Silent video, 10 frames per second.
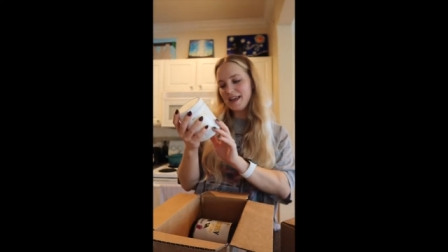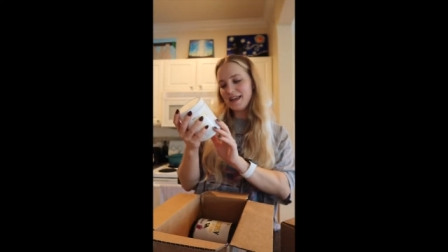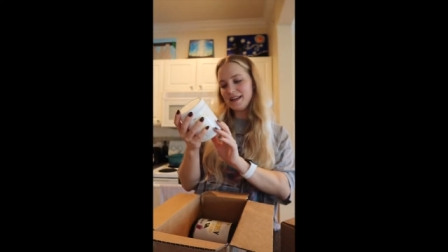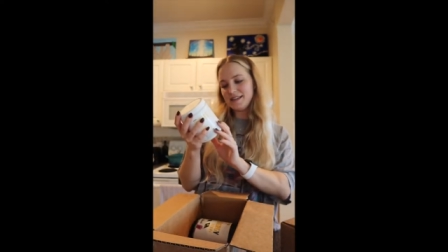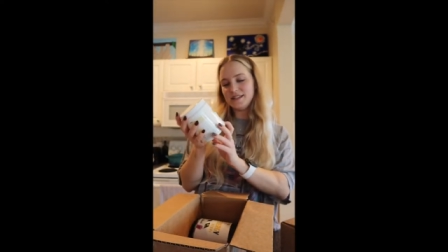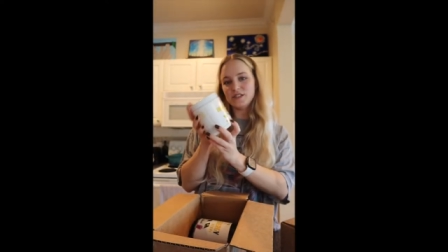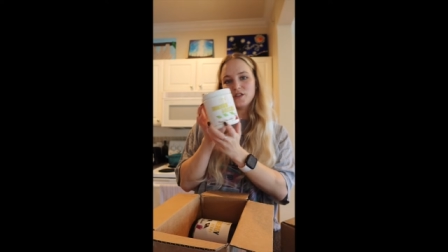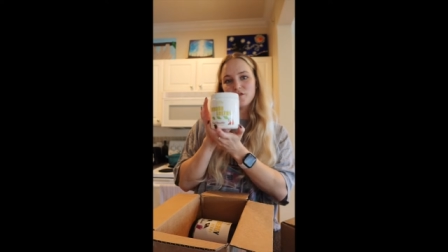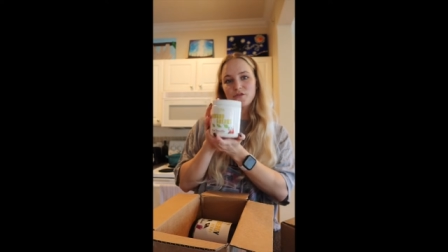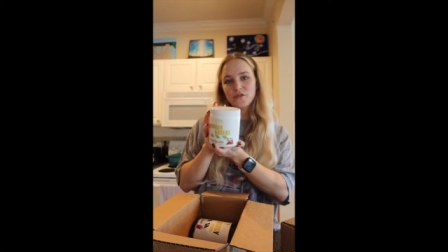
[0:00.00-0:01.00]
It is
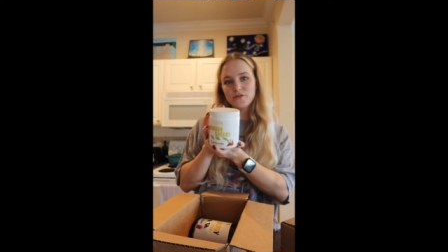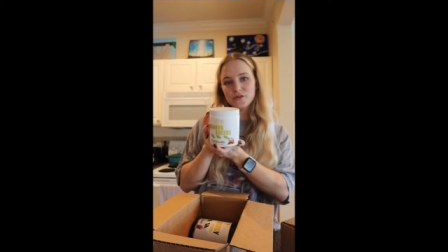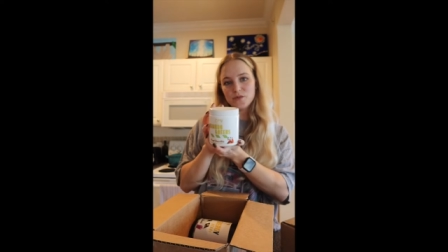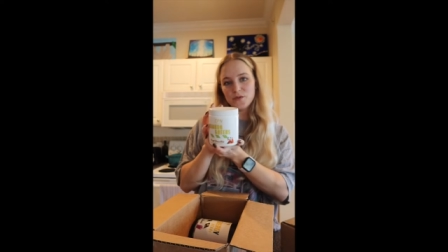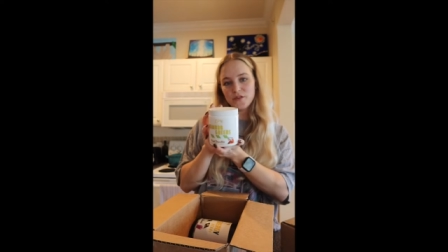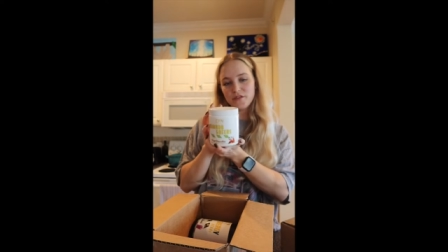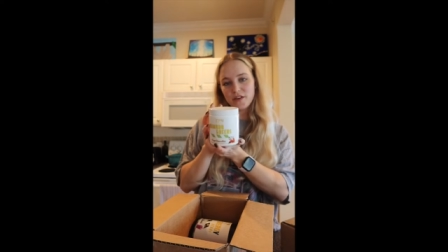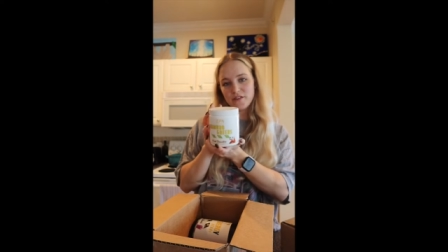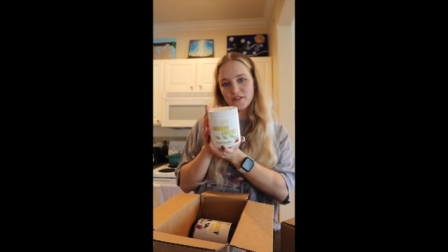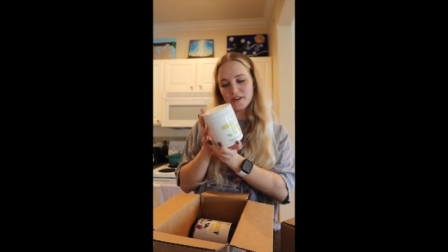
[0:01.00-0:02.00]
fruit smoothie
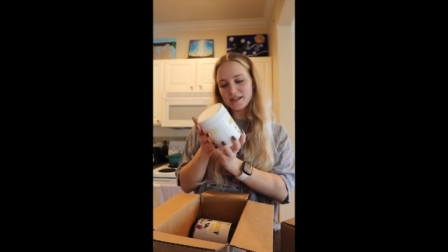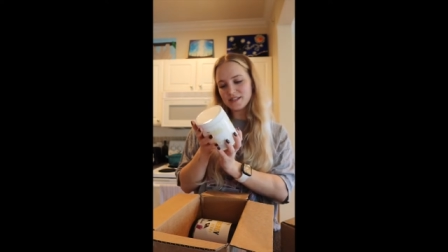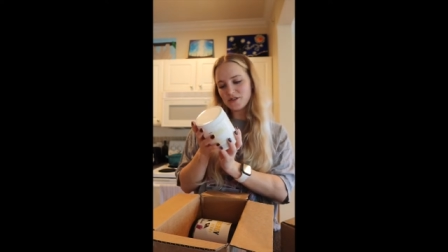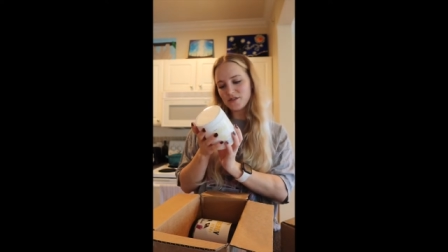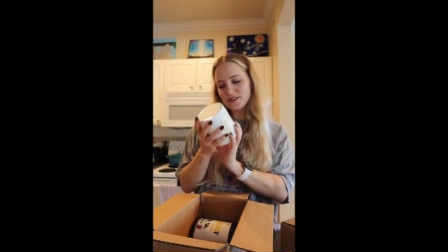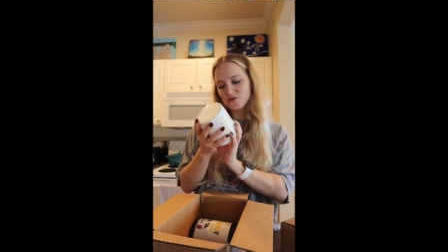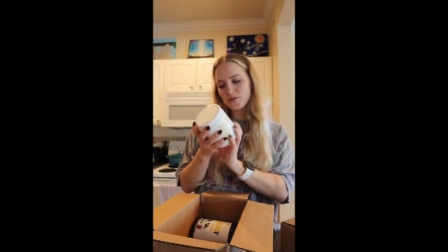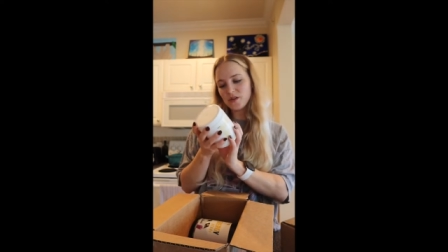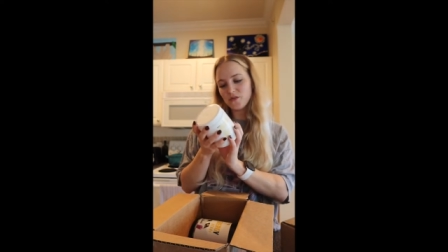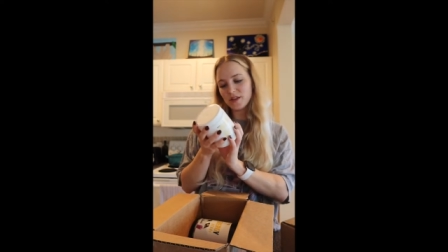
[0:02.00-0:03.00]
flavored, and so this will
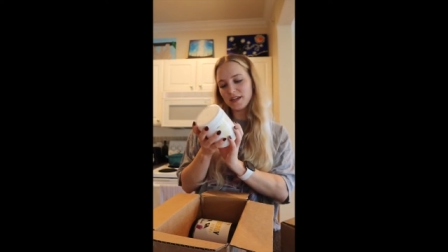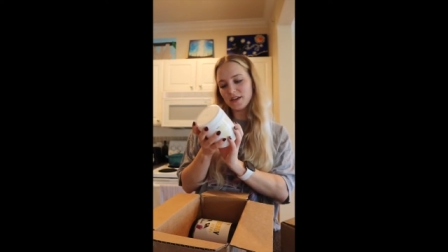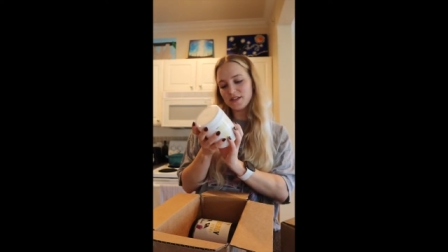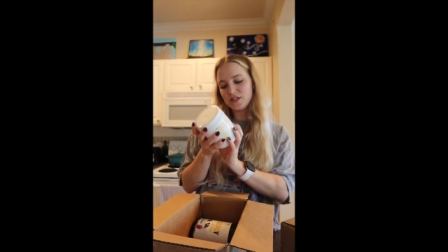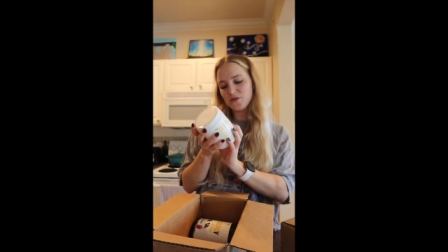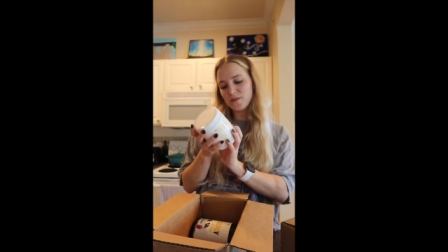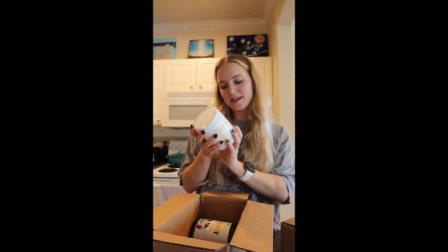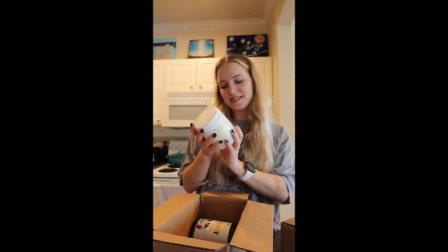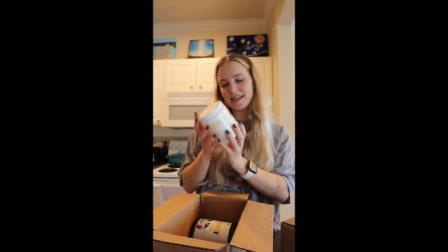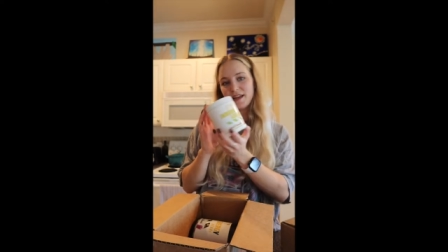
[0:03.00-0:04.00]
be really good to
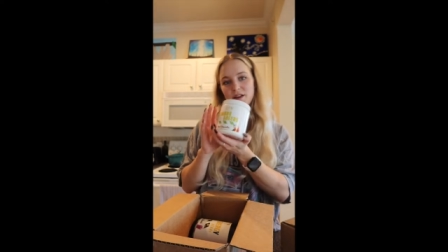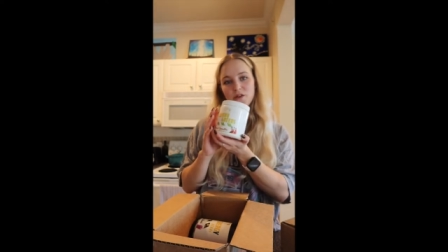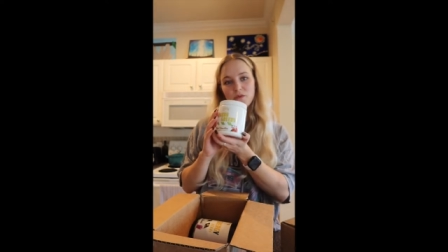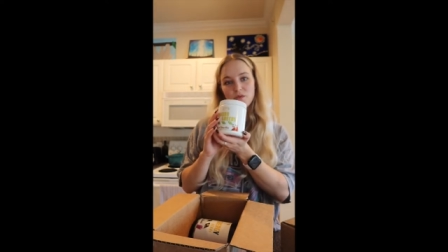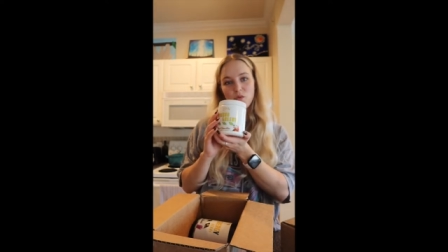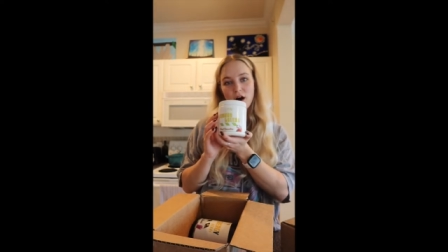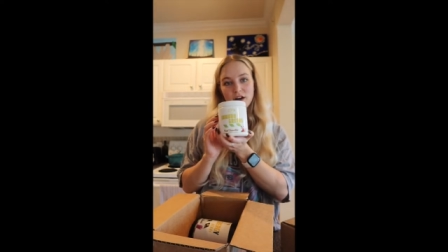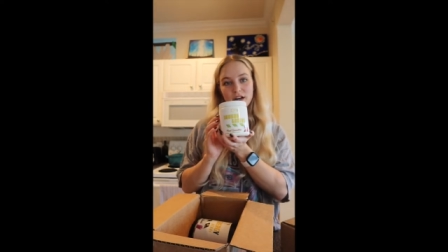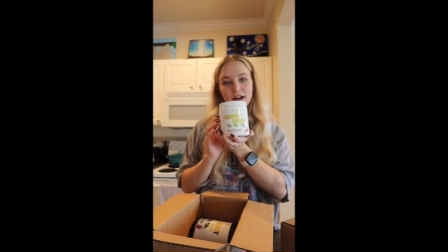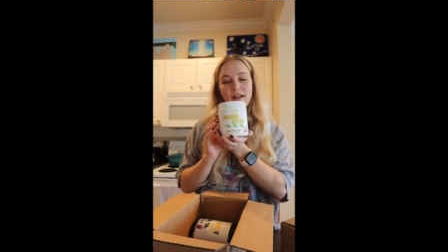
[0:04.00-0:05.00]
mix in with
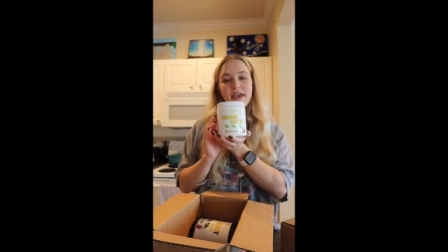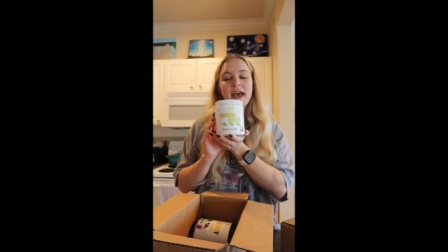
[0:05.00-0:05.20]
water.